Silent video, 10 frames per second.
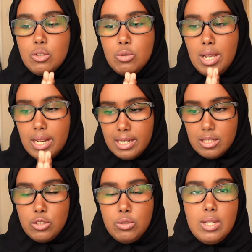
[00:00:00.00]
so at
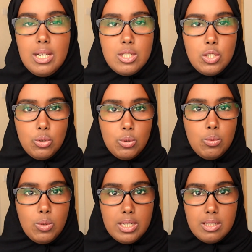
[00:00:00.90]
least you guys know
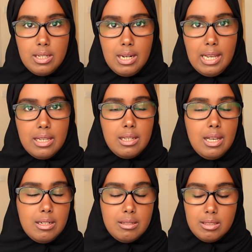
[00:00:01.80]
what is it like,
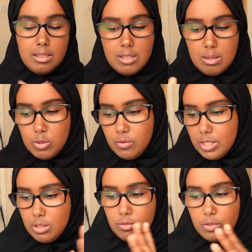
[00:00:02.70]
and in terms of
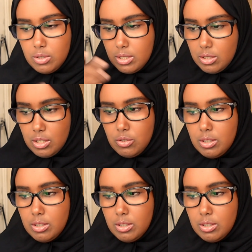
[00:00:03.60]
interviews, etc.,